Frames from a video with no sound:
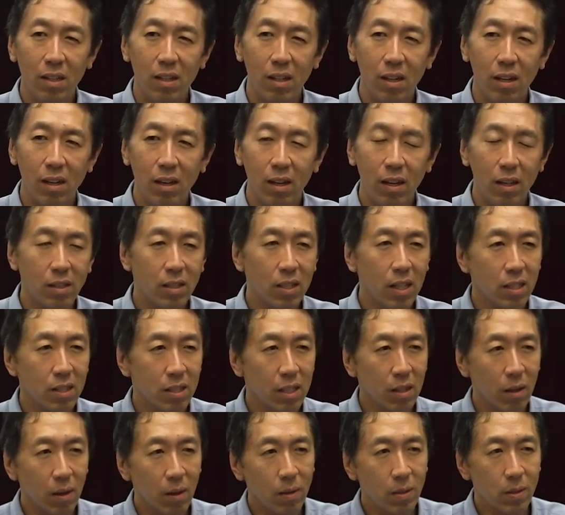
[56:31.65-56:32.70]
Uh, and then I
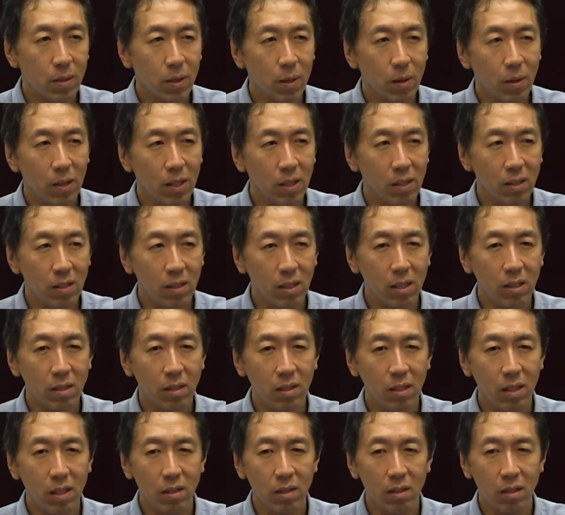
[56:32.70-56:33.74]
think also in,
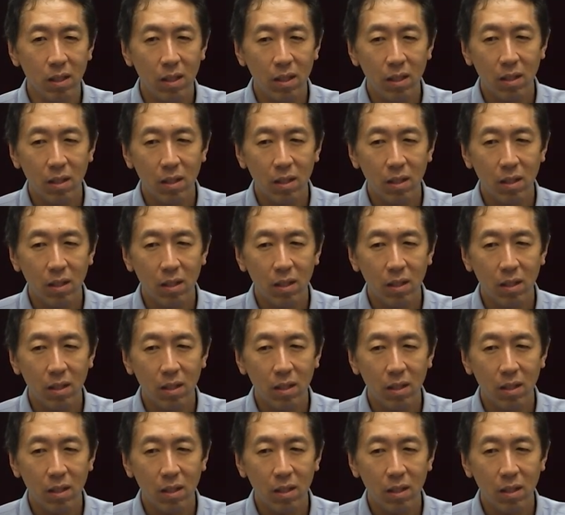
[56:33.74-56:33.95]
in, in